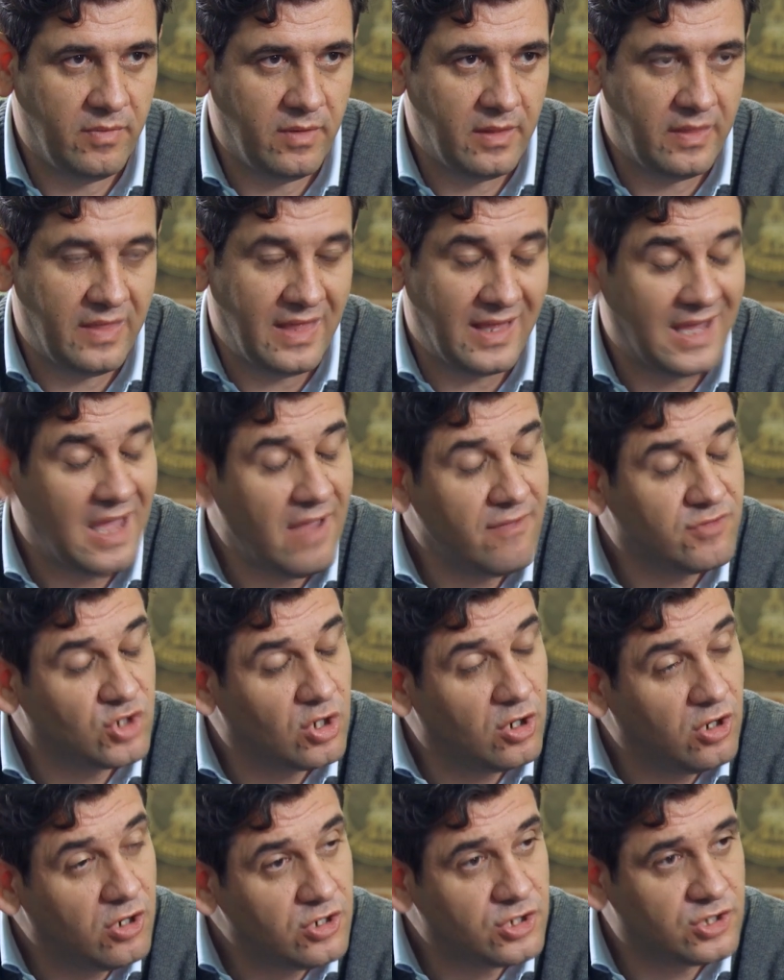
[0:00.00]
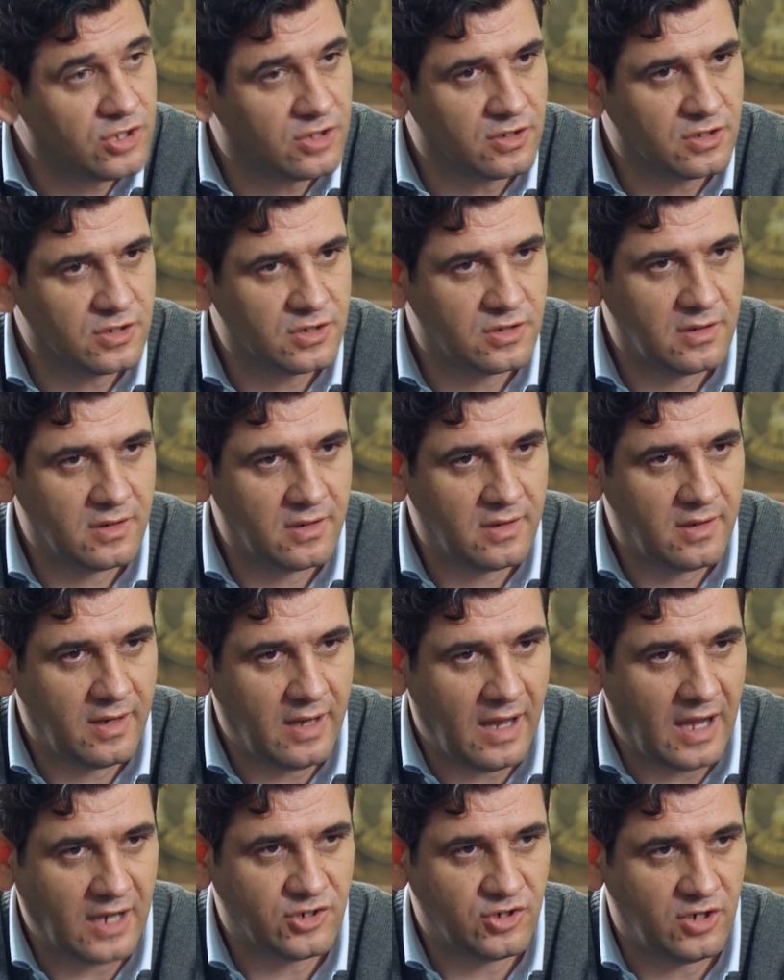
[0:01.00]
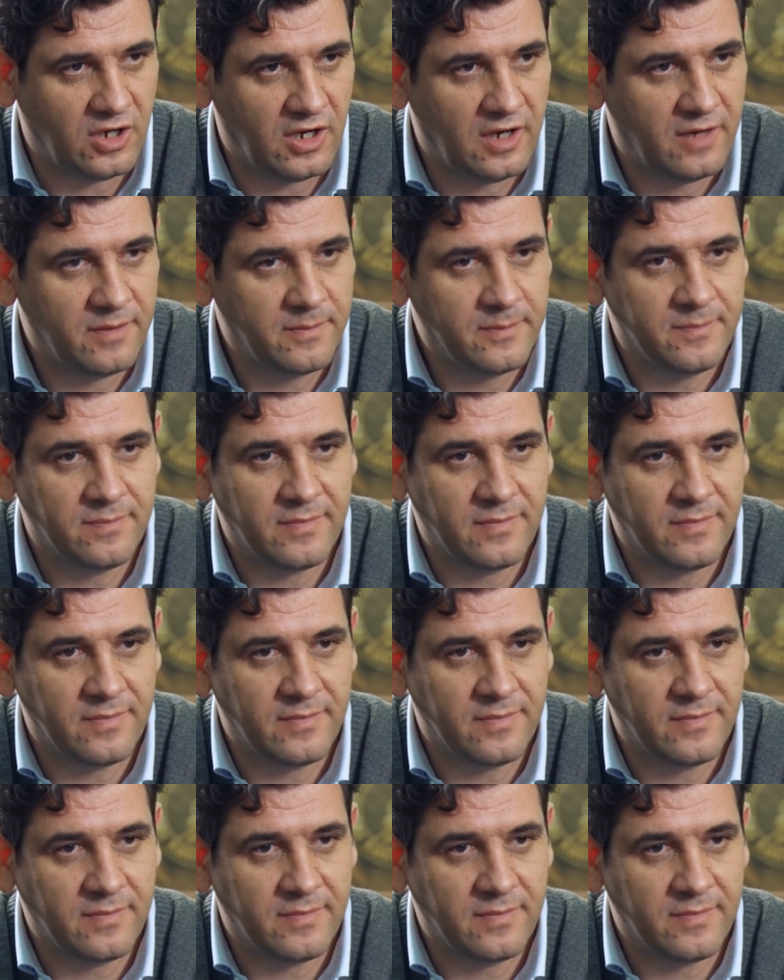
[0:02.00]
They gave solutions actually